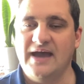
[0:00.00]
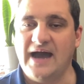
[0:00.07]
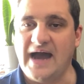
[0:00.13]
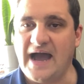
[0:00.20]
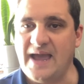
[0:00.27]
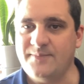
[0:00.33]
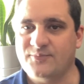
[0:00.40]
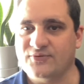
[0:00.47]

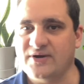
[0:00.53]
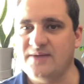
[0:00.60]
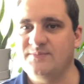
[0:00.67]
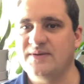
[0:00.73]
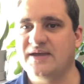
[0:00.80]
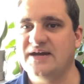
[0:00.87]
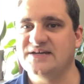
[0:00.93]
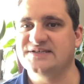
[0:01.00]
I pray
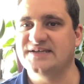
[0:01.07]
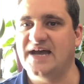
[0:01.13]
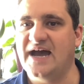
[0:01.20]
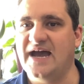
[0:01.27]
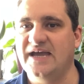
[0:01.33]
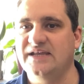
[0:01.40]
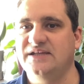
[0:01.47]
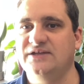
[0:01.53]
because
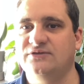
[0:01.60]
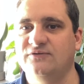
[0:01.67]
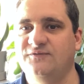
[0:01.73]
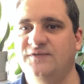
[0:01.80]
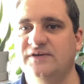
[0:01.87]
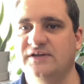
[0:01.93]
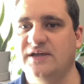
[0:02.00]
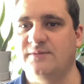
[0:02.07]
I need to
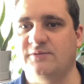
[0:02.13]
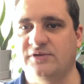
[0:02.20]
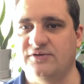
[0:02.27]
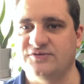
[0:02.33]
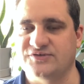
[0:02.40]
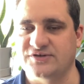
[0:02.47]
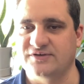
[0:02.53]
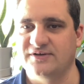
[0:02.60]
feel him
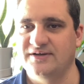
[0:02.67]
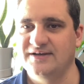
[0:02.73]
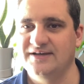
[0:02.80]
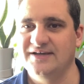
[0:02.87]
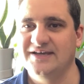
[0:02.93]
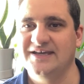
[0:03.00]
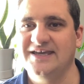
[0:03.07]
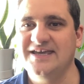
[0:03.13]
closer.
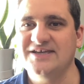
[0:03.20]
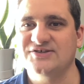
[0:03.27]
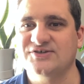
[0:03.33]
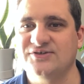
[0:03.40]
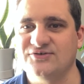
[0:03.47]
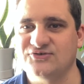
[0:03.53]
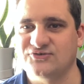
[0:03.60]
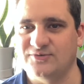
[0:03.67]
He is
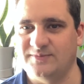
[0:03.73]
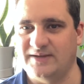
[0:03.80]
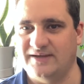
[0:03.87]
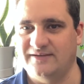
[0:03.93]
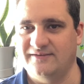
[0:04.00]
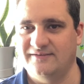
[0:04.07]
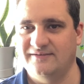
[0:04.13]
close to me.